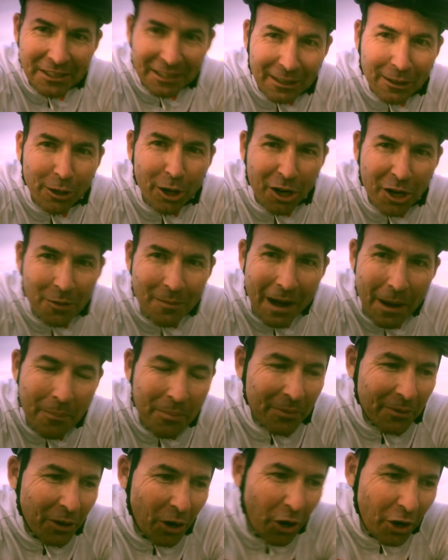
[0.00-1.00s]
did lock them up
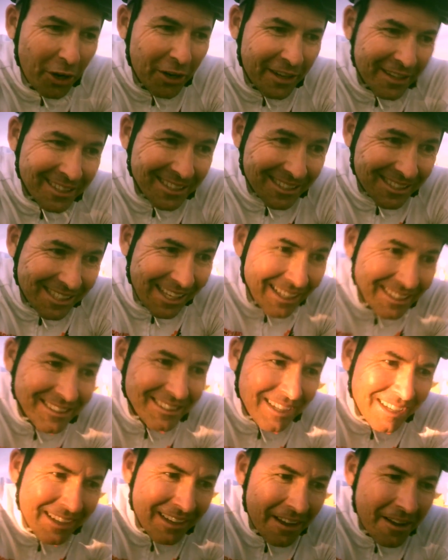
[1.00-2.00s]
on a
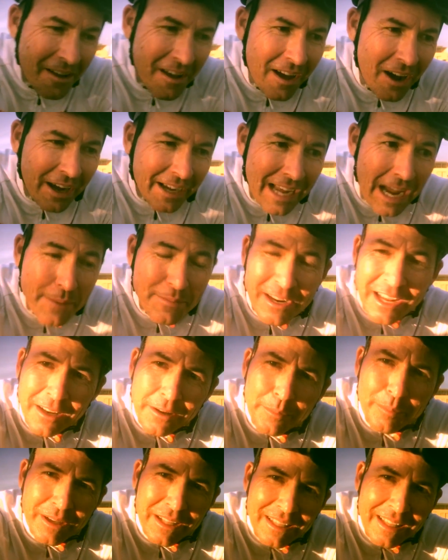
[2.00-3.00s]
descent. I came
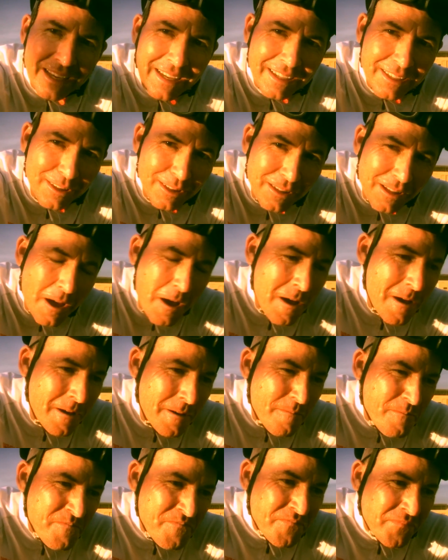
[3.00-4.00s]
down Bel Air Hill.
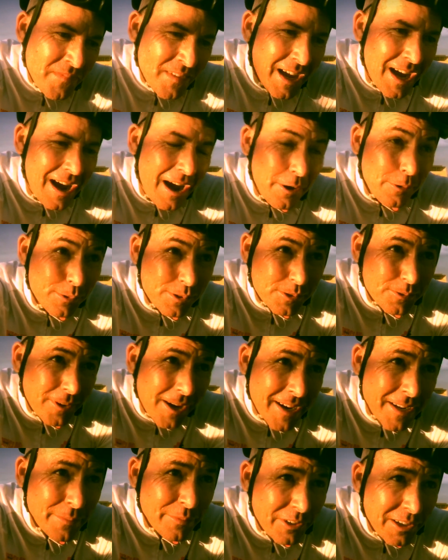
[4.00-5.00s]
It was
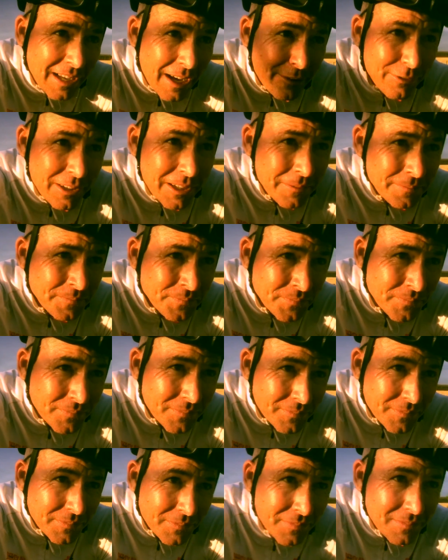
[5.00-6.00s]
raining pretty heavily,
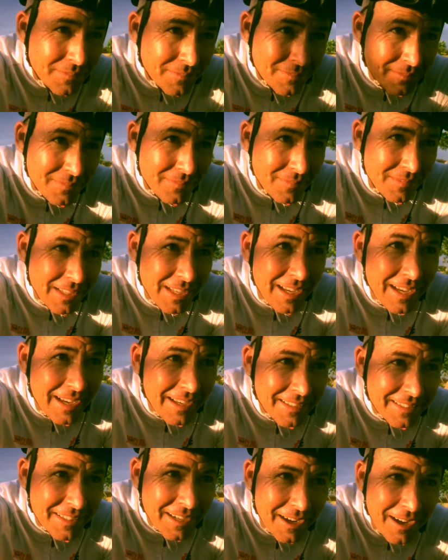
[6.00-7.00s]

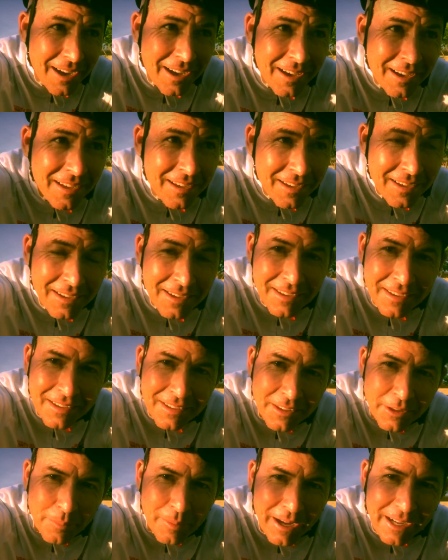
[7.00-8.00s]
and
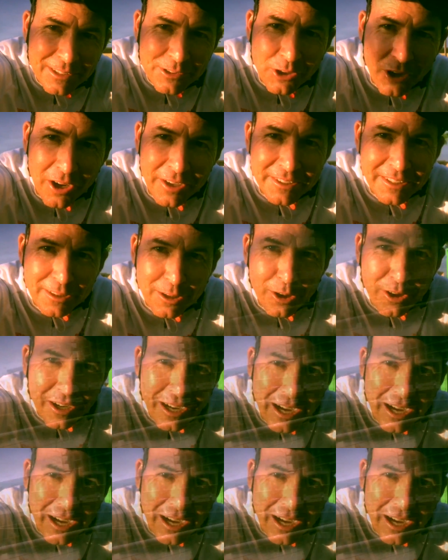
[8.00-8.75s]
the back tyre did lock